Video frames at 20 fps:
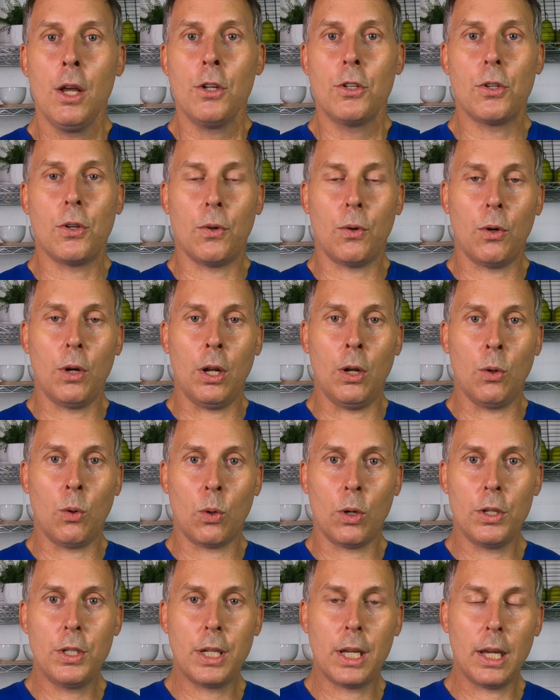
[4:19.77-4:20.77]
So in
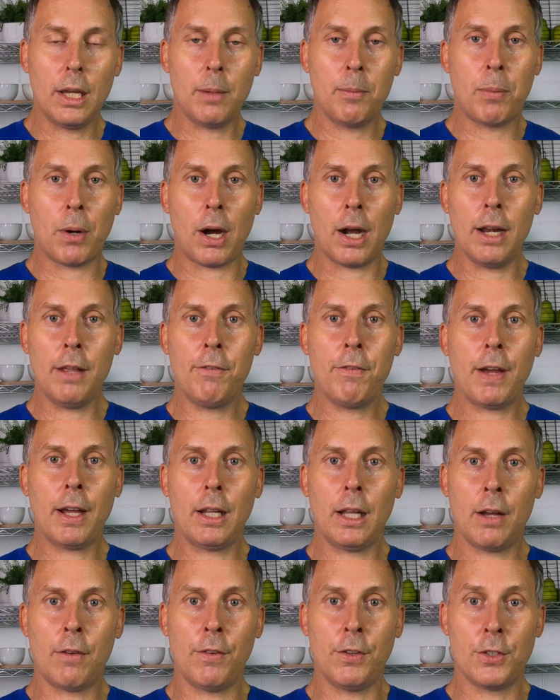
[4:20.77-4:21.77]
order to get your body
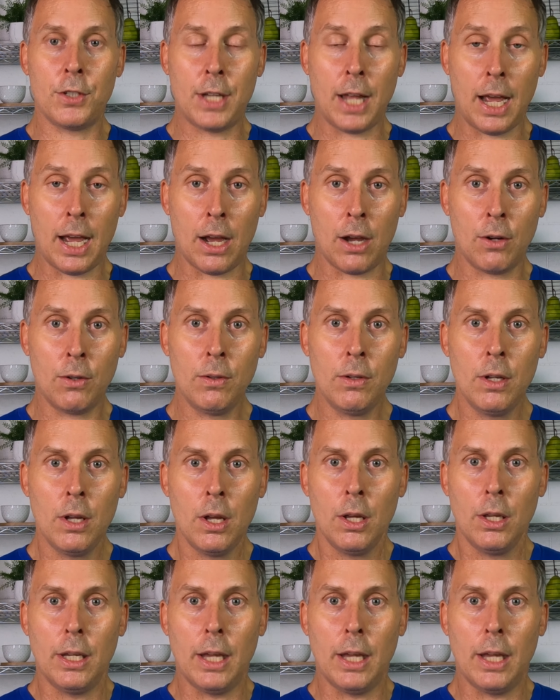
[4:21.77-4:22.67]
fat levels down,